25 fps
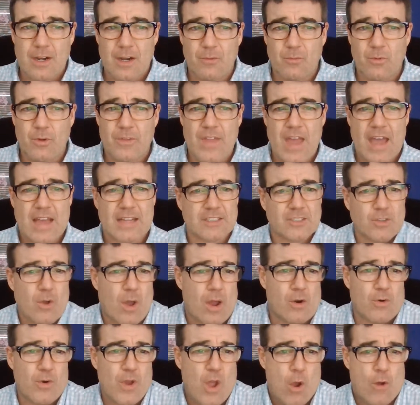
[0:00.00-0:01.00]
with that, so I
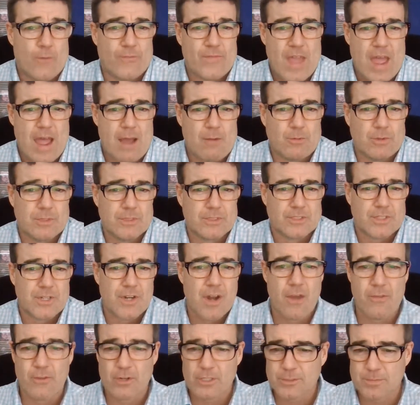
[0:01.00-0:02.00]
don't know if that was
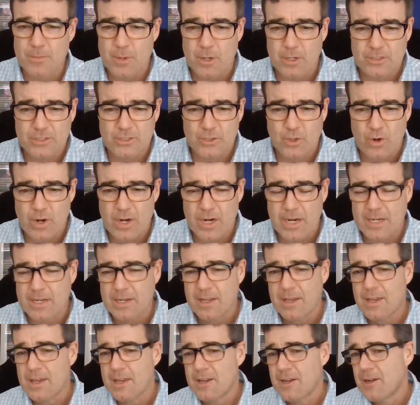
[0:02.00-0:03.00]
another smokescreen,
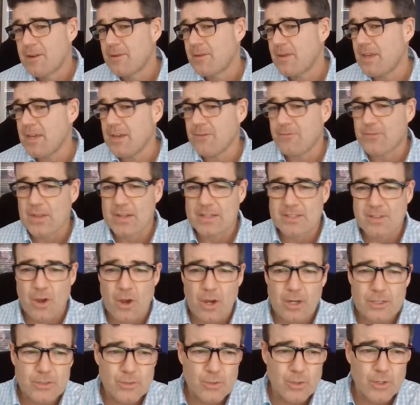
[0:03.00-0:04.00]
if they
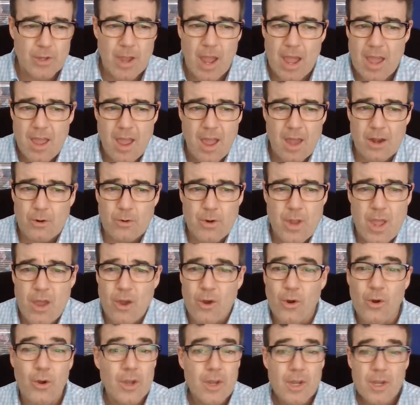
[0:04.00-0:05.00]
talk to him. I don't know.